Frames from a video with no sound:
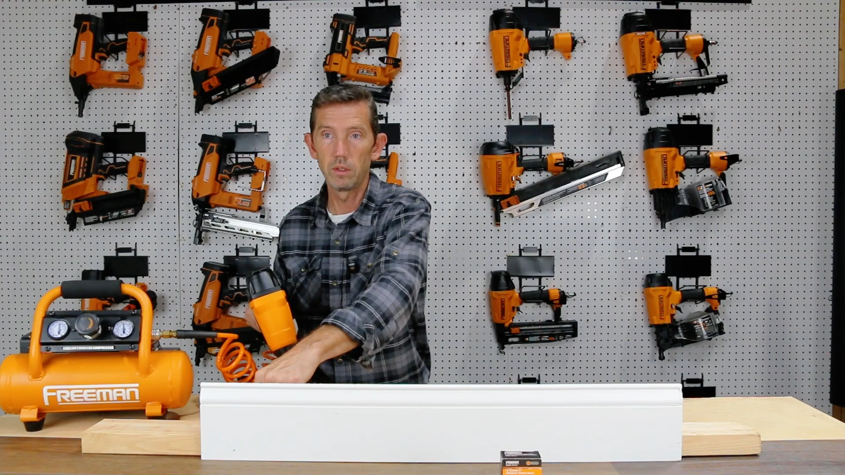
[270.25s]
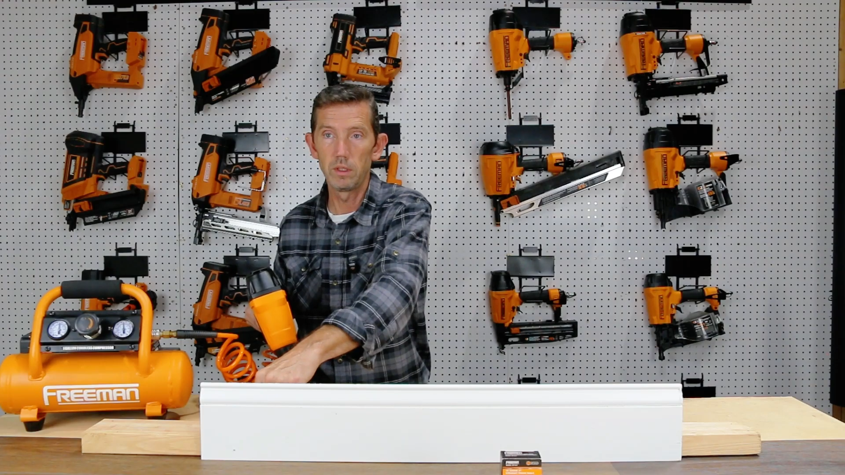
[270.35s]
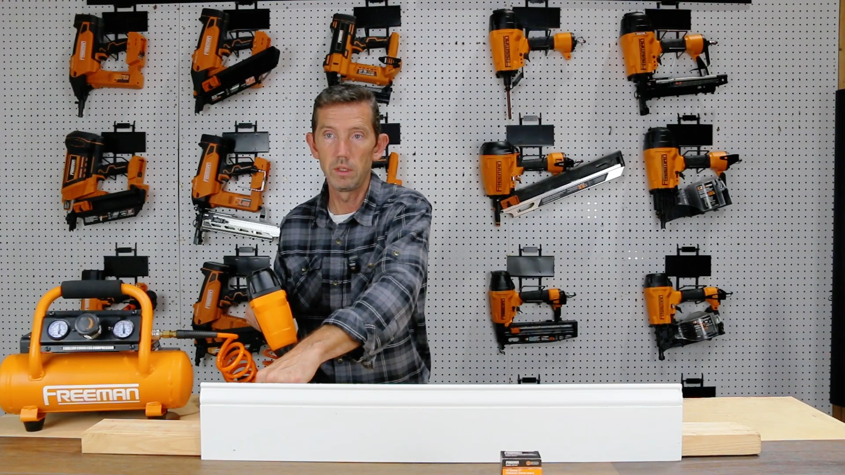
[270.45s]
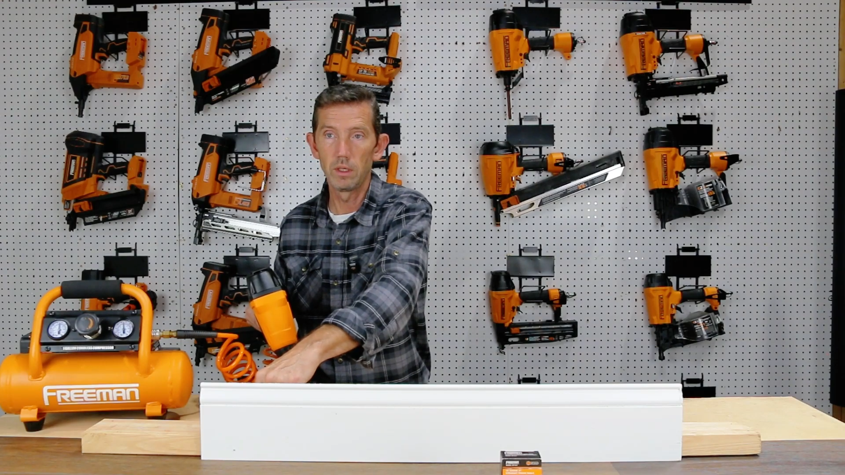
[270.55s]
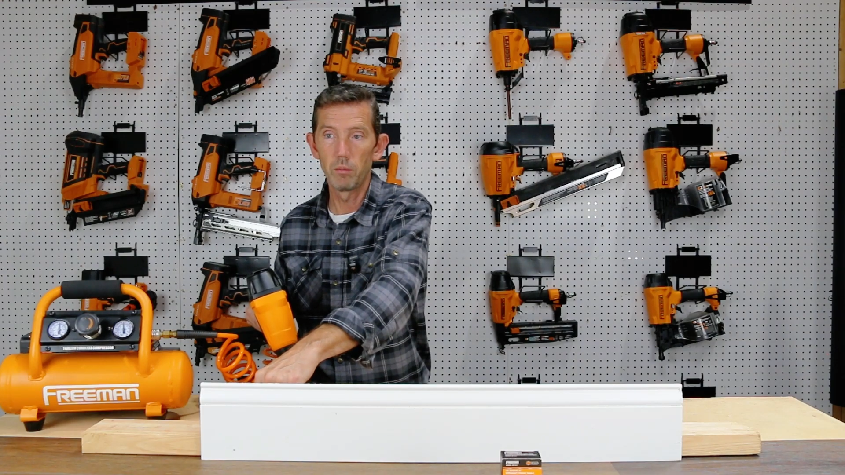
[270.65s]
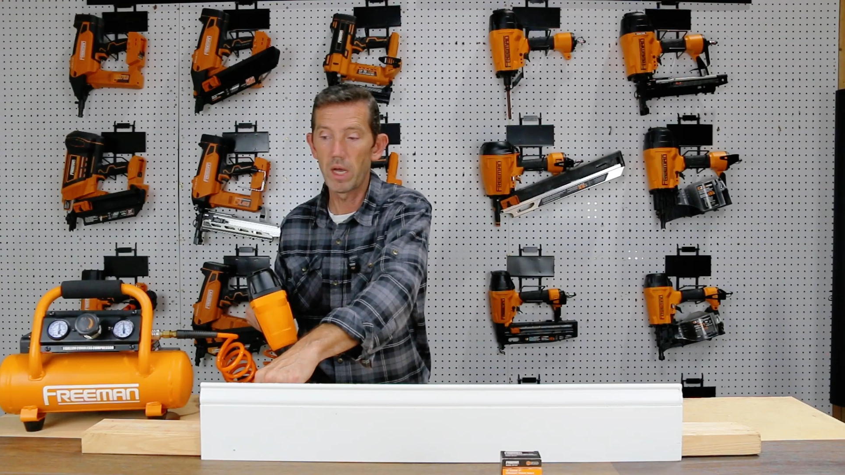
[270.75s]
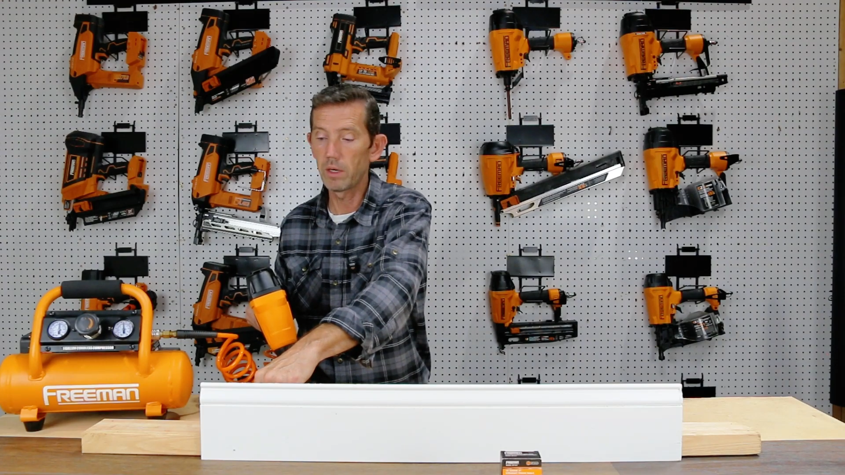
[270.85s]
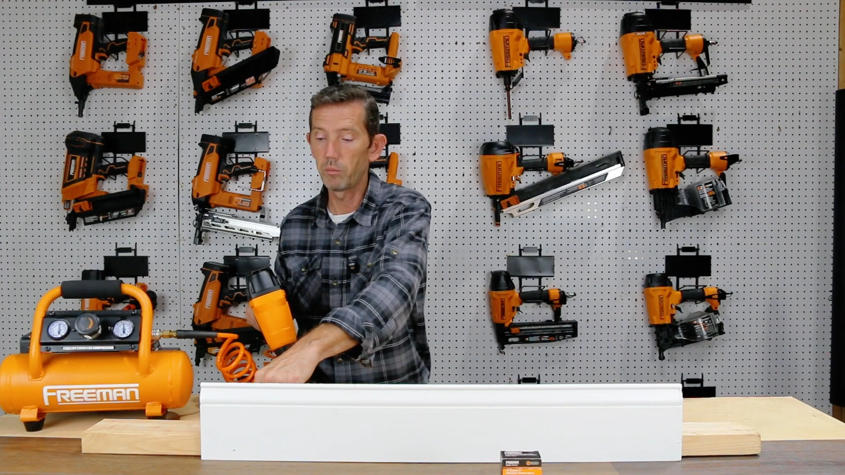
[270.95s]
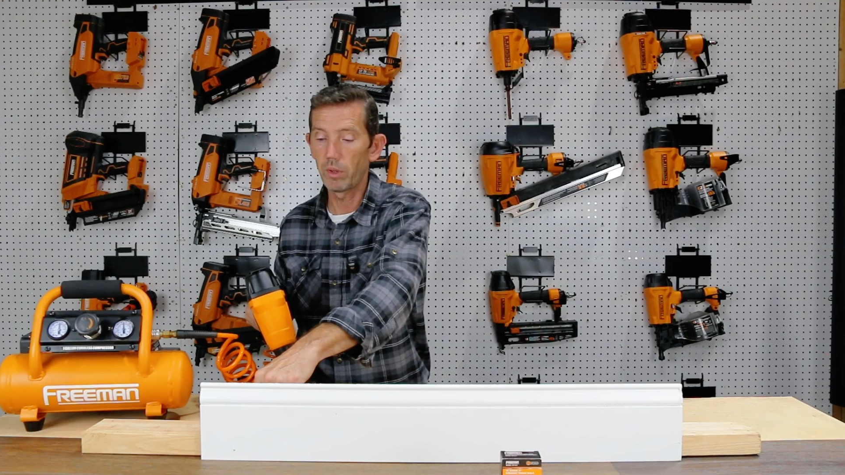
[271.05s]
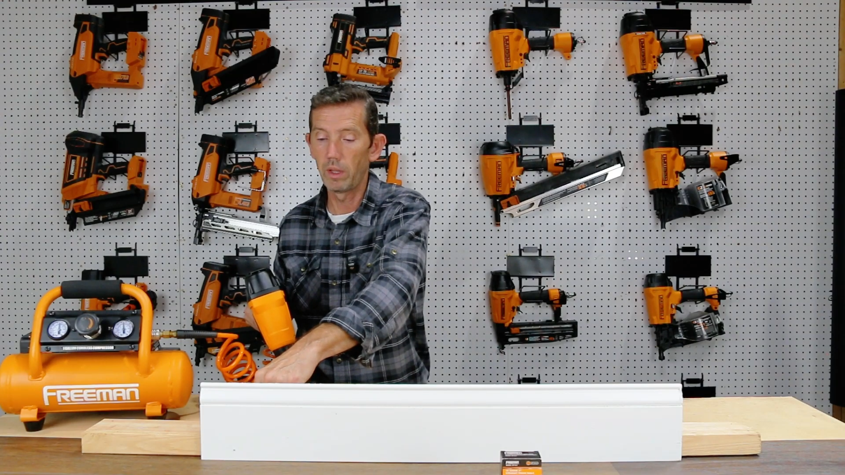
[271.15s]
the
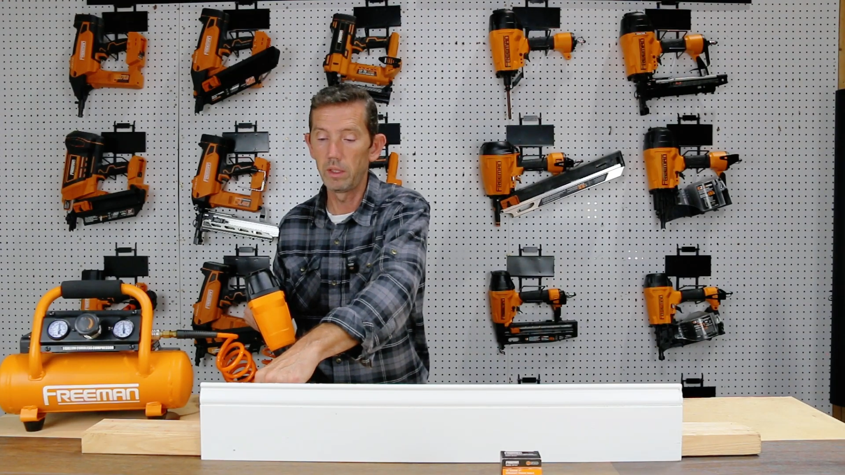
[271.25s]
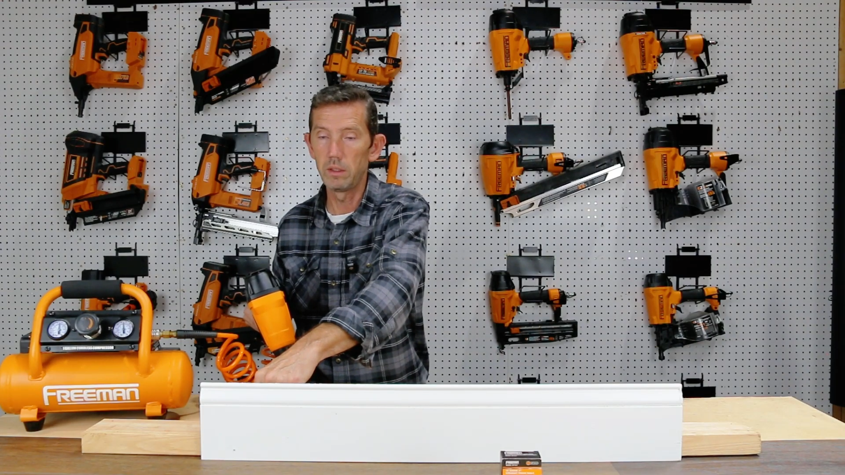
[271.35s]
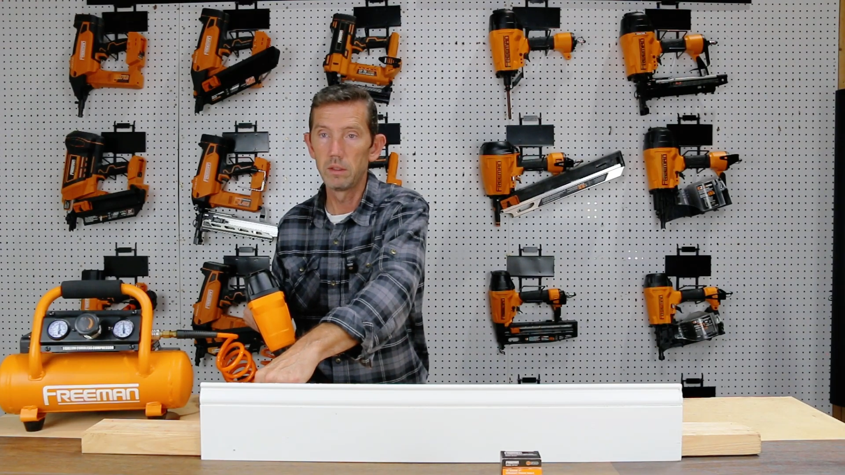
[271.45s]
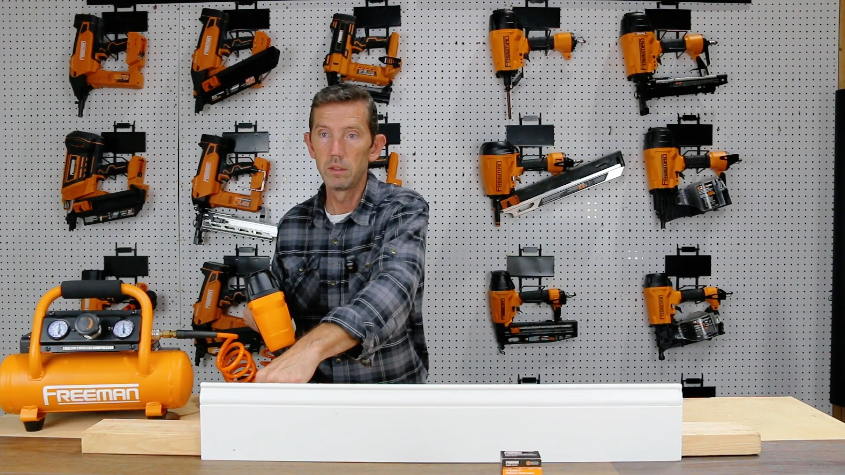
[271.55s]
bottom plate